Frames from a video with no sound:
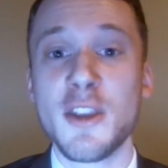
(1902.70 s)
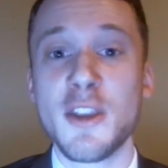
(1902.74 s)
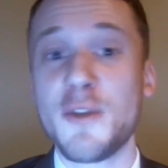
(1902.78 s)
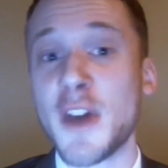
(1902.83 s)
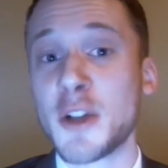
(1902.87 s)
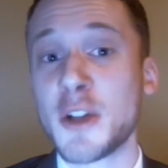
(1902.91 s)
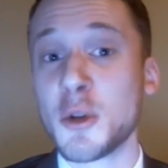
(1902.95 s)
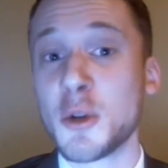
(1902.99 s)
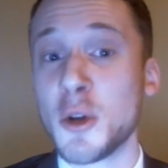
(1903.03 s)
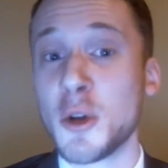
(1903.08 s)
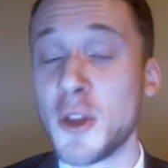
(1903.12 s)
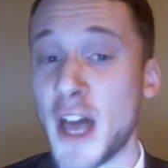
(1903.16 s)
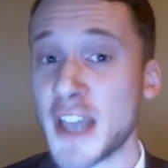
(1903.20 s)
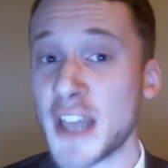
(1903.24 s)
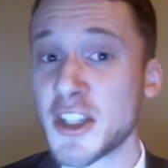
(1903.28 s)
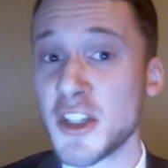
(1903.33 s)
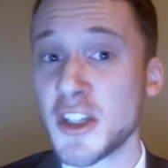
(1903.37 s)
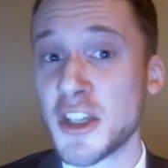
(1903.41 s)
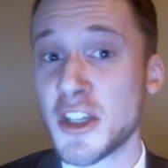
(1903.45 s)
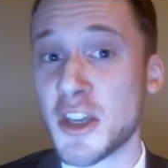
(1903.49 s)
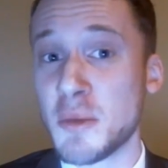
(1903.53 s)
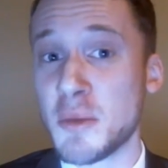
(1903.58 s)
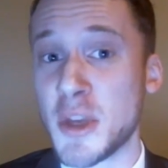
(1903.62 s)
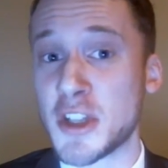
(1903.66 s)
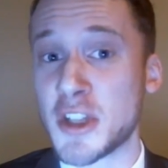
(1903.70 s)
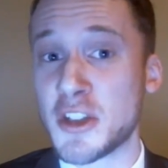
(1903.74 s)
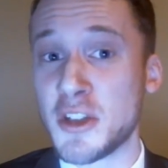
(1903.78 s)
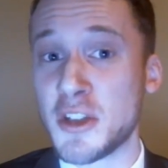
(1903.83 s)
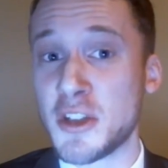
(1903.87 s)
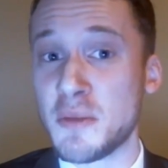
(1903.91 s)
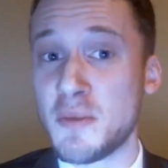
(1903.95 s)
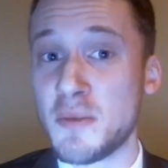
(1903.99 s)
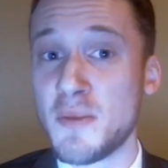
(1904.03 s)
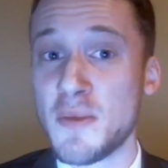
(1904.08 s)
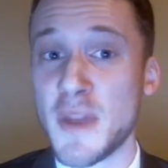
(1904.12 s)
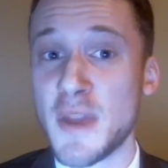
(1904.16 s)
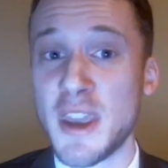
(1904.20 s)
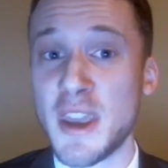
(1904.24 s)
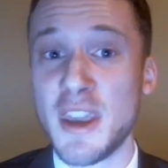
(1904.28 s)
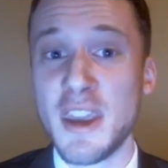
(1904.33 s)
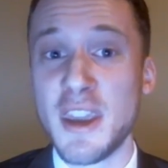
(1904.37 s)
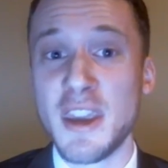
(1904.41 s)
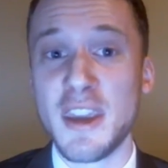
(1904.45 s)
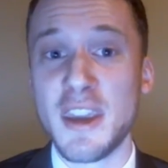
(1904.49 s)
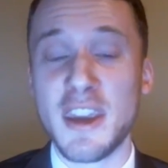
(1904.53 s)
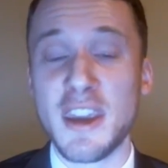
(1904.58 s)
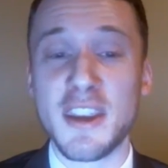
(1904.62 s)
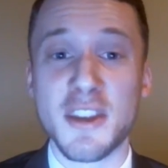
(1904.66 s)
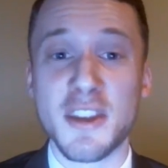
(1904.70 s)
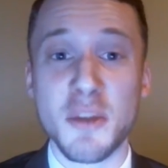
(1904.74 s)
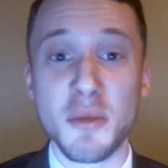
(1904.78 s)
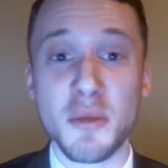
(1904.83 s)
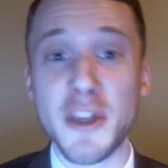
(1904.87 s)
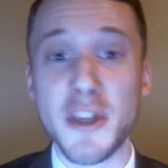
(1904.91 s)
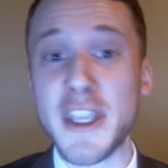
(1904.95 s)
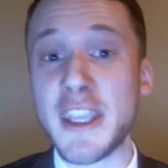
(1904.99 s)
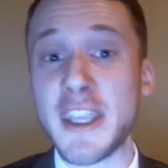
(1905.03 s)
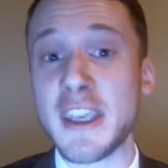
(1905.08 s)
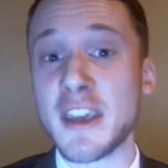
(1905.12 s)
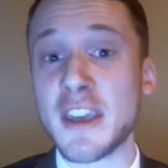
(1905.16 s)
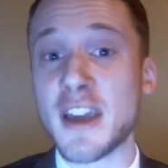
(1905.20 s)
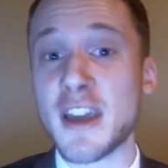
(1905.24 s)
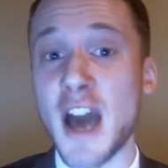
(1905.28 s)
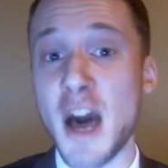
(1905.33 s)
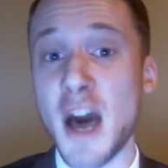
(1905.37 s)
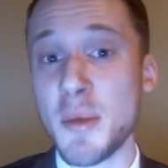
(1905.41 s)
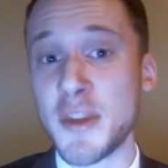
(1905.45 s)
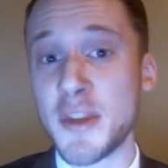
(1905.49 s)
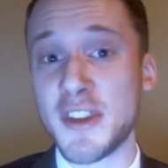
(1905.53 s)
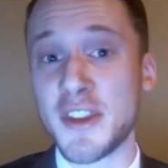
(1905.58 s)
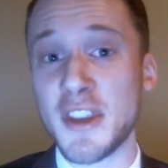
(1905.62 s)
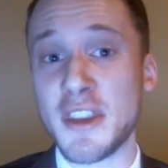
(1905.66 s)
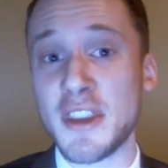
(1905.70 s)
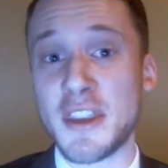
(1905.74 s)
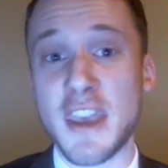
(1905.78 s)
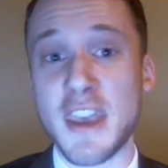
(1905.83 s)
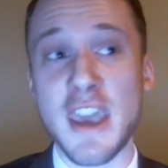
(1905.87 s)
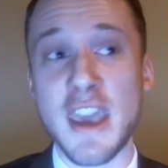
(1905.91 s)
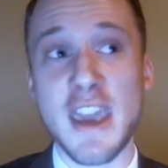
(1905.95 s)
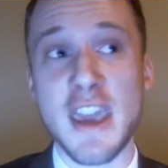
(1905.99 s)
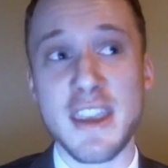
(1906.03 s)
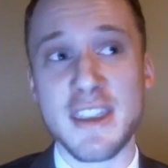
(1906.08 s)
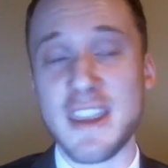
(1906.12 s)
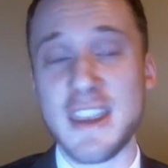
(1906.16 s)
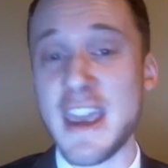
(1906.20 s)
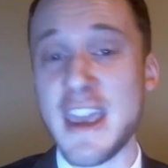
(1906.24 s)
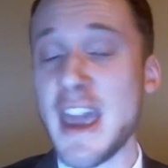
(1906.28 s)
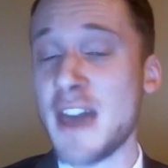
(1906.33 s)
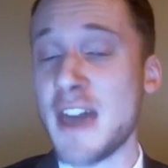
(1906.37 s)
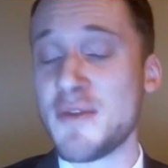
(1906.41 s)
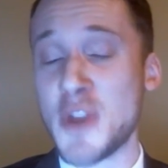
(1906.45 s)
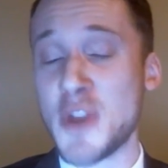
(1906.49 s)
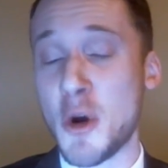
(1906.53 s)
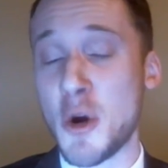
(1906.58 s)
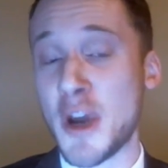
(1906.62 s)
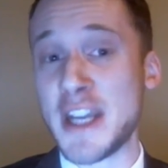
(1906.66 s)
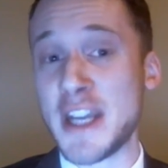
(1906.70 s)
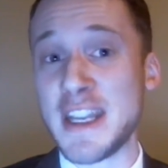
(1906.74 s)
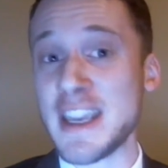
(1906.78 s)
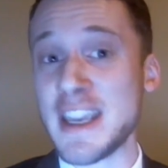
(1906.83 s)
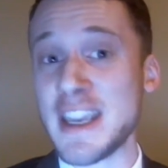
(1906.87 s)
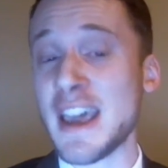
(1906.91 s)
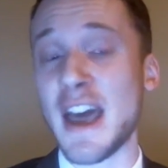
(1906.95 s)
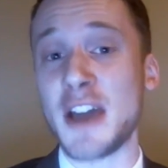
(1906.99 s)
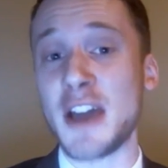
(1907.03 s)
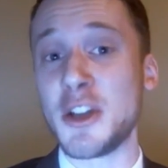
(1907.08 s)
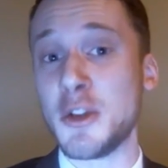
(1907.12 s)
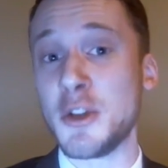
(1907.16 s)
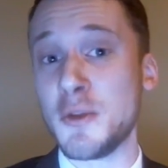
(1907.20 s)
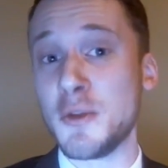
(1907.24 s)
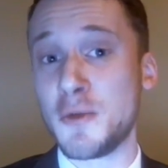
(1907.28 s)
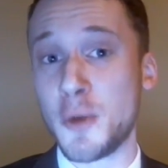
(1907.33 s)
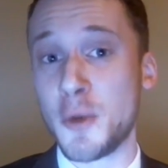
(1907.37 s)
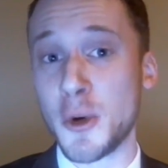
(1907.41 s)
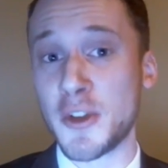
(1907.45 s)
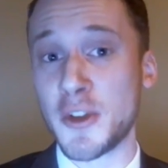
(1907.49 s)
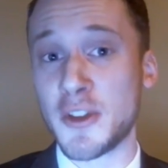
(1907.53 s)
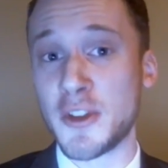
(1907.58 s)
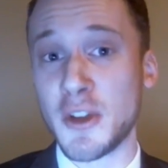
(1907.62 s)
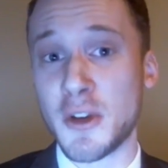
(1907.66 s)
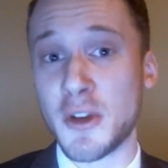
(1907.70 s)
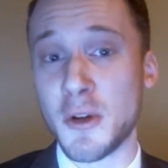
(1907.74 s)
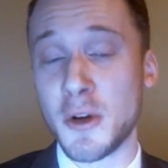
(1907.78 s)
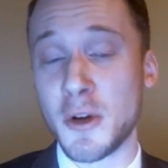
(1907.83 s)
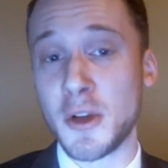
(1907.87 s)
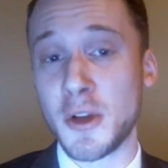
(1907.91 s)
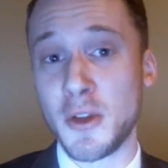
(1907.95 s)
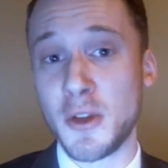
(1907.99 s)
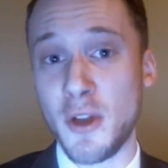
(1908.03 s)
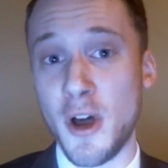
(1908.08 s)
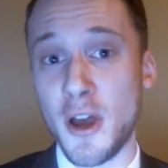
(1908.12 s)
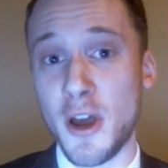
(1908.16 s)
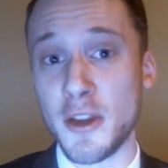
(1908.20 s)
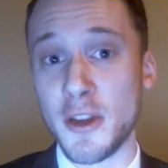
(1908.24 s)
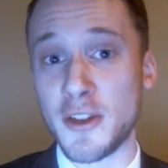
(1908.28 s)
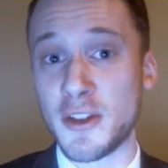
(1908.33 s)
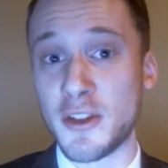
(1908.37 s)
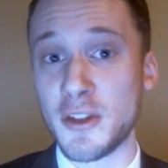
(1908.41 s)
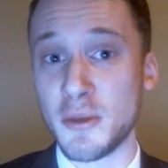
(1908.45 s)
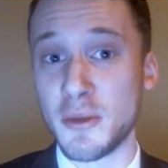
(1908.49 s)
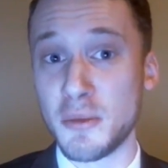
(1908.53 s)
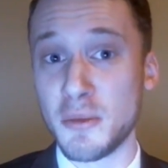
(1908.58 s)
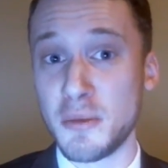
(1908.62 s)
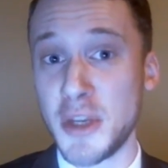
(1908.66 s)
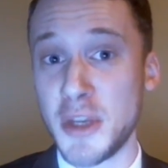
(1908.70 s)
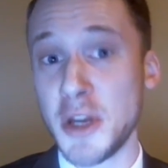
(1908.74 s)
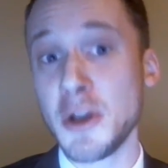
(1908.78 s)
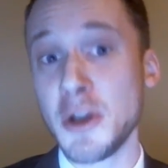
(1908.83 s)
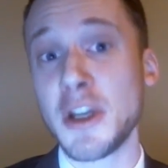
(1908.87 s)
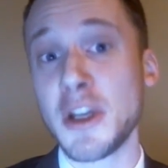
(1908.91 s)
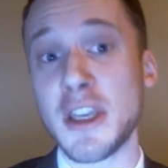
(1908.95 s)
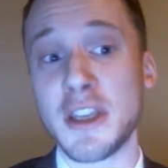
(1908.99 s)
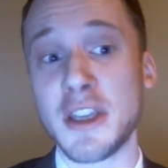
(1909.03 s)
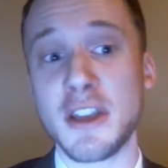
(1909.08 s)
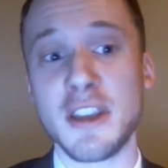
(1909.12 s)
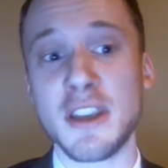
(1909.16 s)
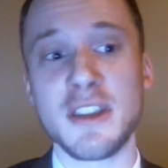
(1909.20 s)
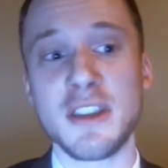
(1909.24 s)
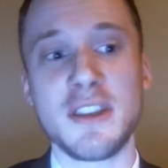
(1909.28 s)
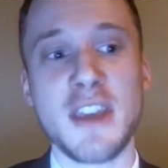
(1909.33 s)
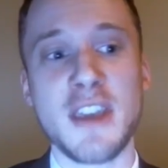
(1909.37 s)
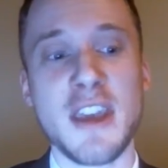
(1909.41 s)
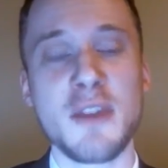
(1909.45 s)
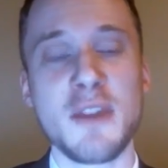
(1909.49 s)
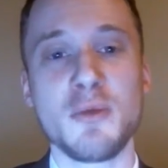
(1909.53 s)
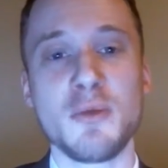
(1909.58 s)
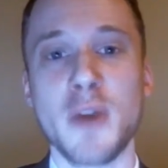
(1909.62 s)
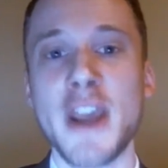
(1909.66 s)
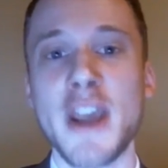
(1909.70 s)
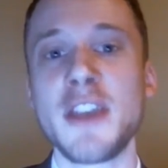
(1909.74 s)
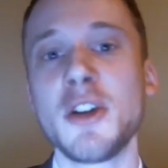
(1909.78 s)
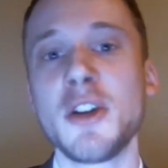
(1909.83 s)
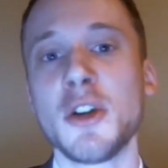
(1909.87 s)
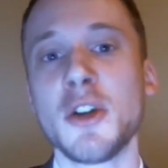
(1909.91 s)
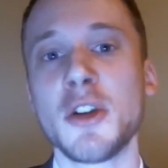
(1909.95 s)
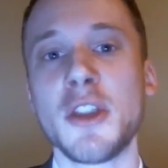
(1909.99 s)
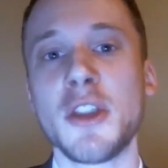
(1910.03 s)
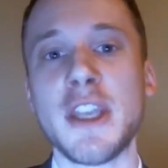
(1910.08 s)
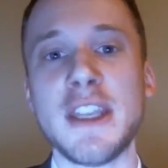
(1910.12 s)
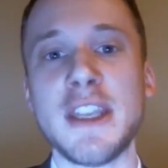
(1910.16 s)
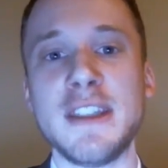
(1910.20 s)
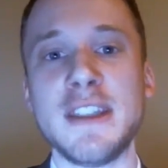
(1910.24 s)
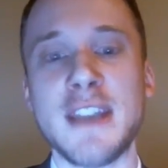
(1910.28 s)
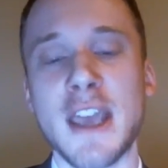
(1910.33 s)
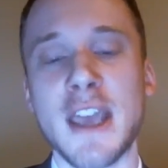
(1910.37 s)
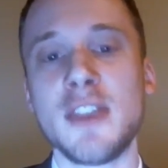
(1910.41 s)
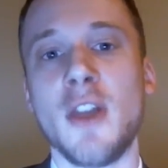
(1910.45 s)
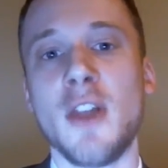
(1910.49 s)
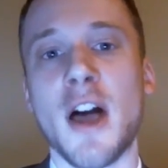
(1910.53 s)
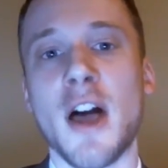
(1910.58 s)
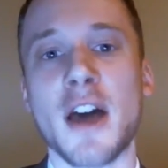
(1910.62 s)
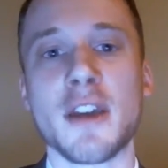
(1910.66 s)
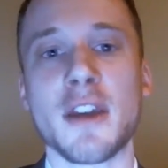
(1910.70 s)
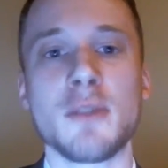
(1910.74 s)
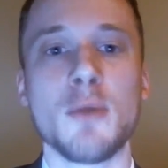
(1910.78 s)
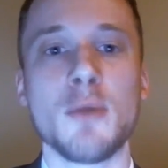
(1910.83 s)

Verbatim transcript: The Federal Election Commission is completely incompetent. They they have no idea how to enforce the current laws, period. It, they regularly deadlock.